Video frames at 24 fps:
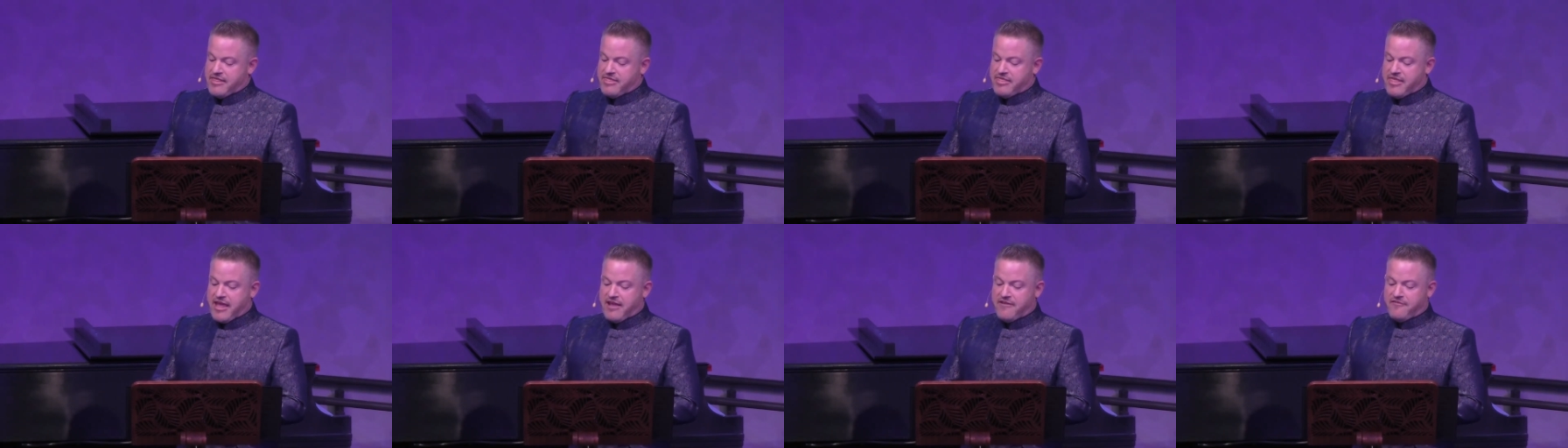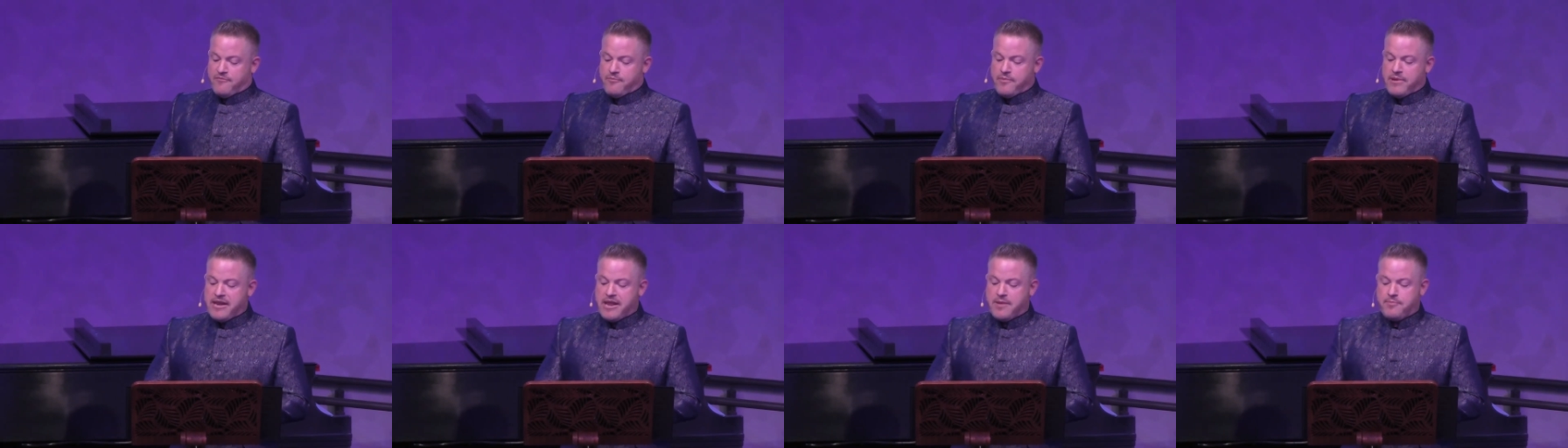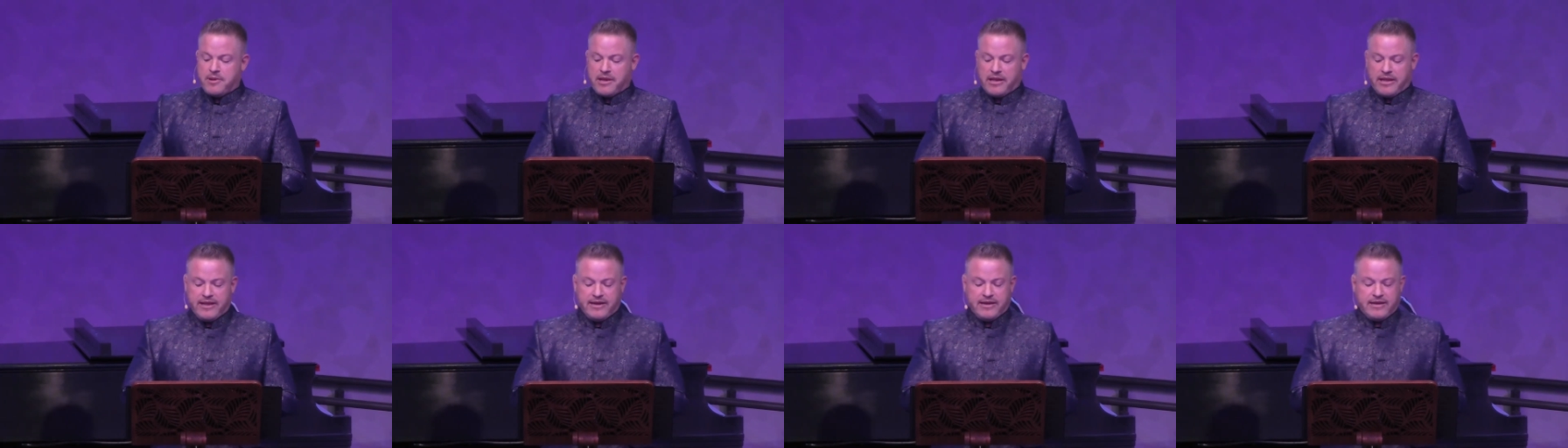They've
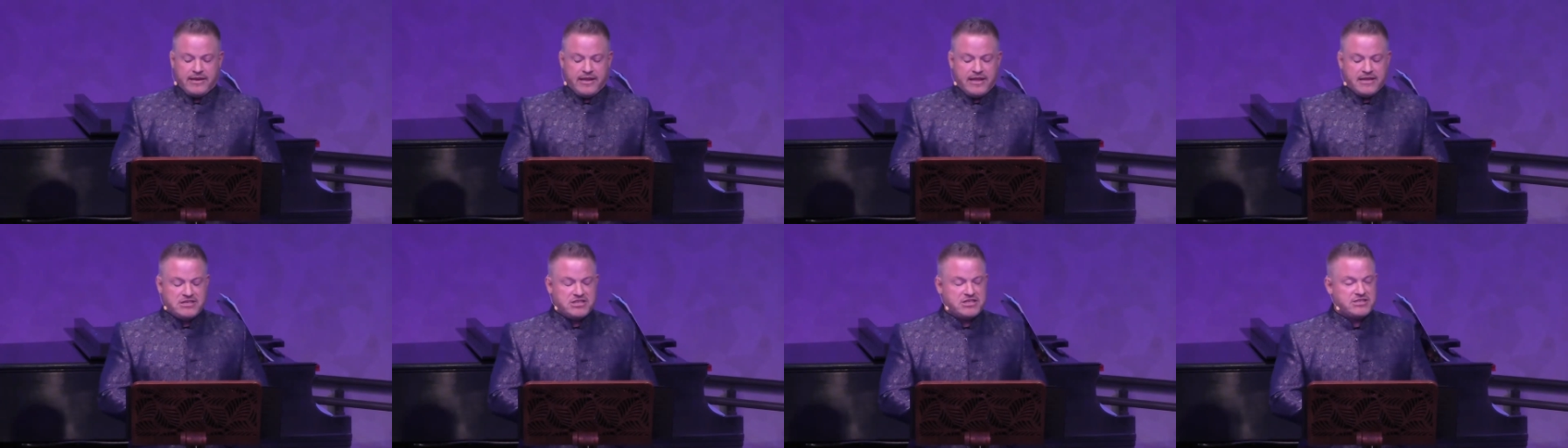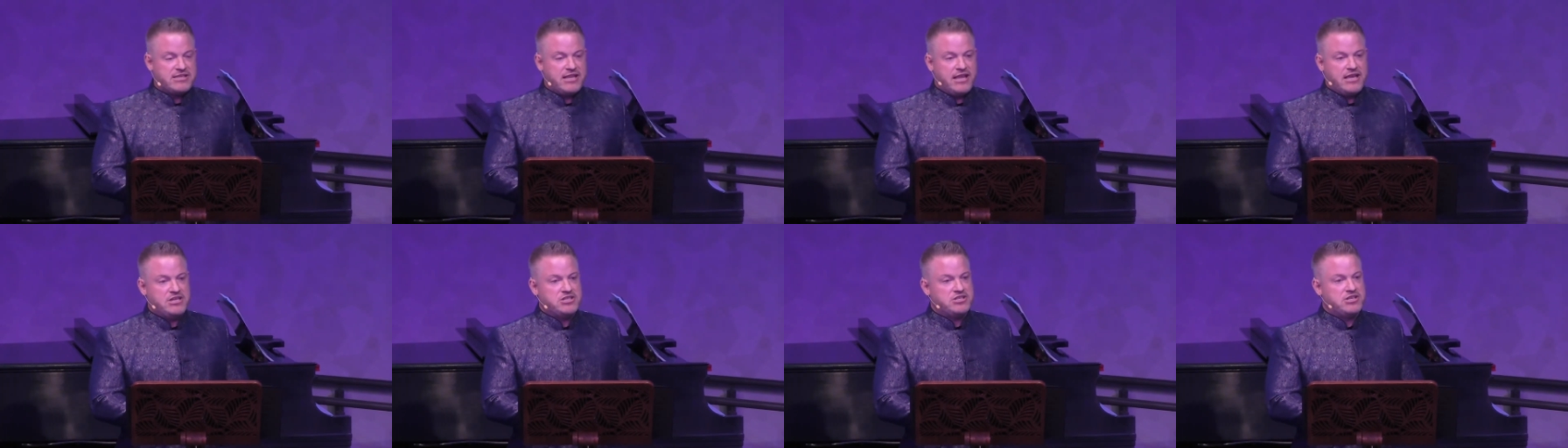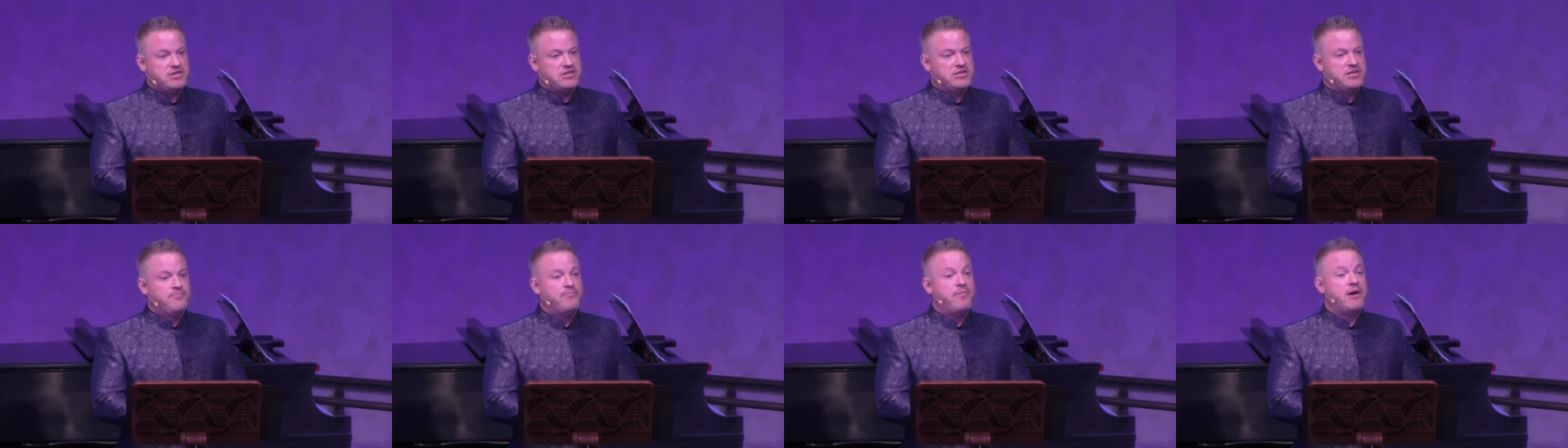manipulated
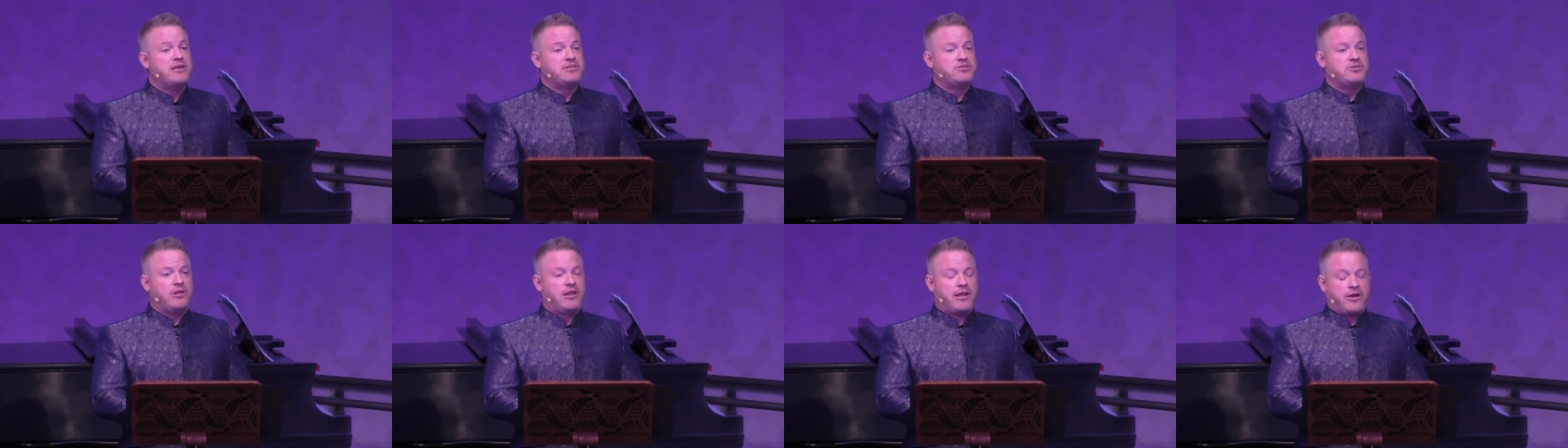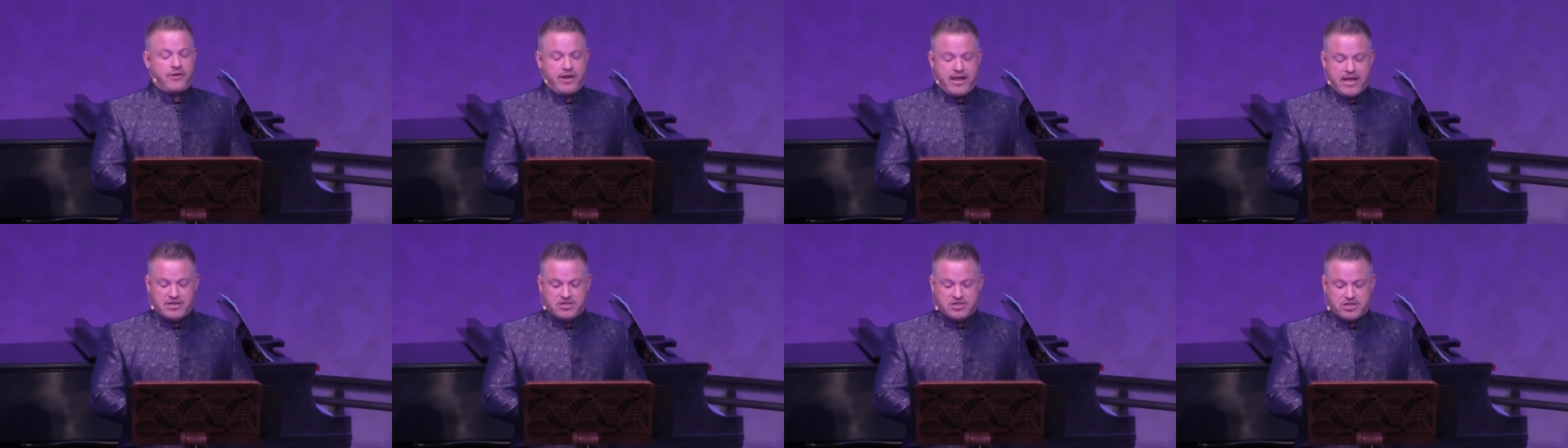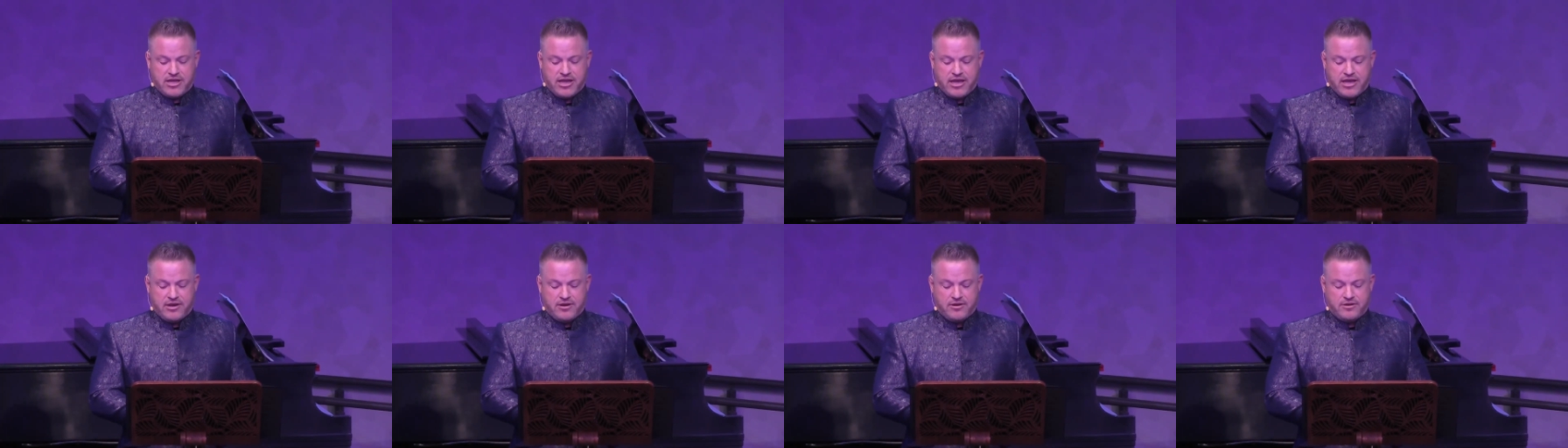legislation to muzzle our
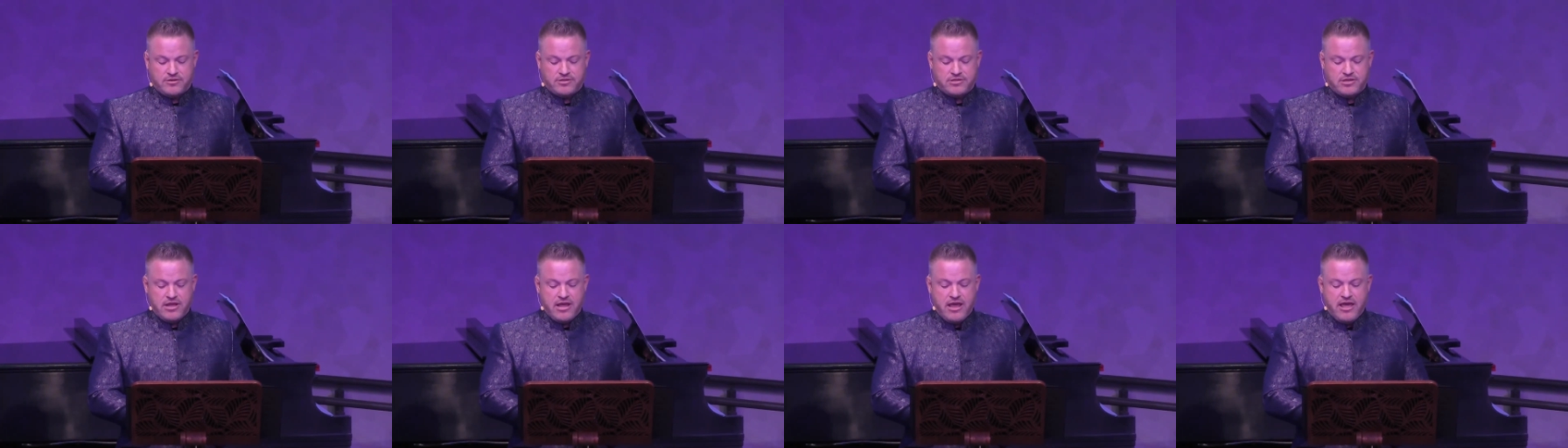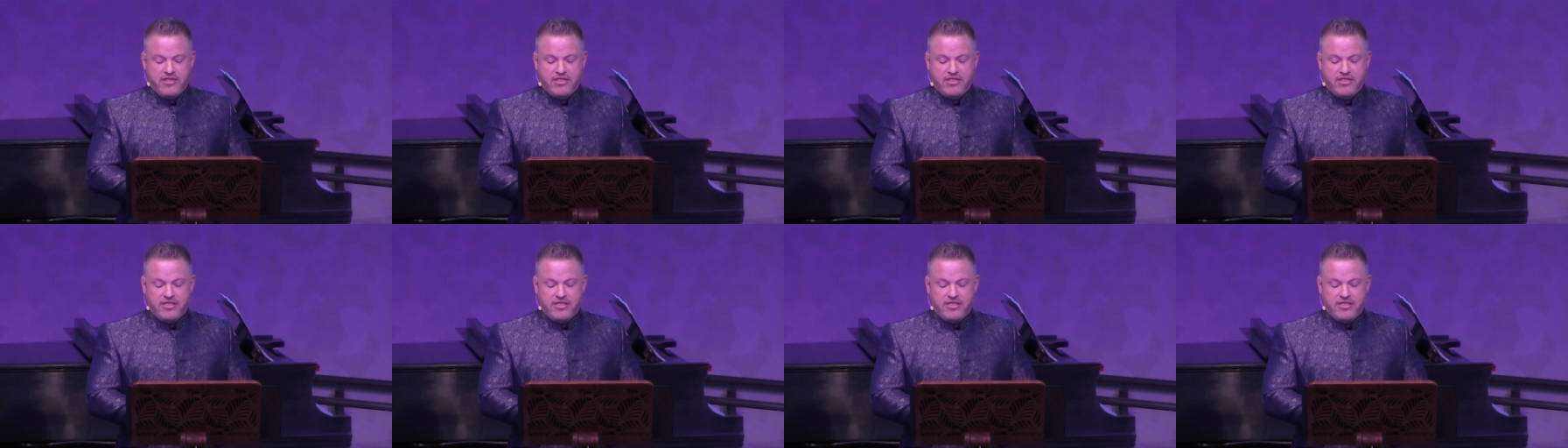educators.